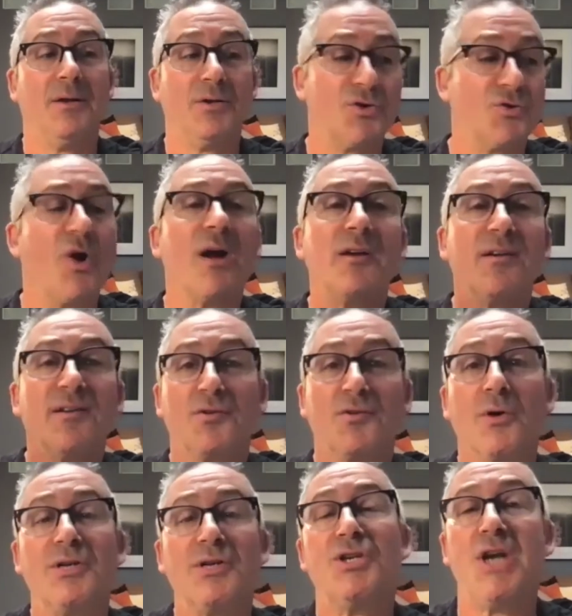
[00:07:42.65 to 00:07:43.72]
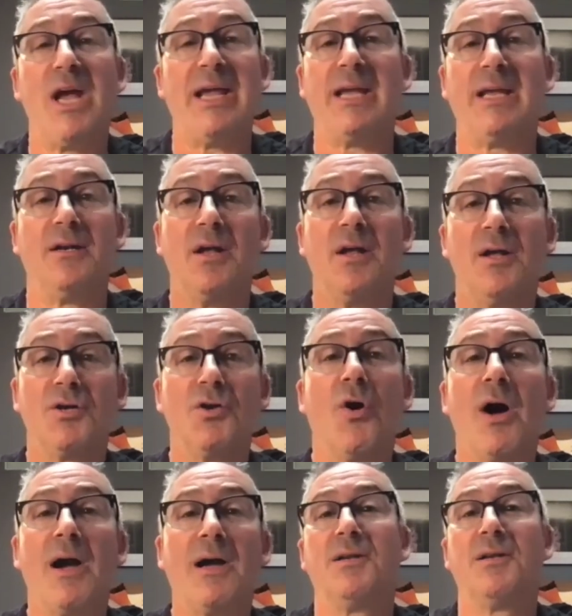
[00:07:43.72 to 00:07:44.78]
drugstore chain
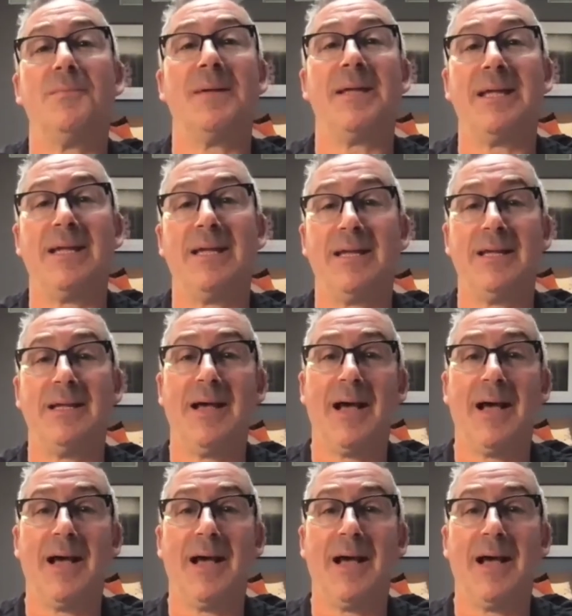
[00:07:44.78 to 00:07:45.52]
talked to me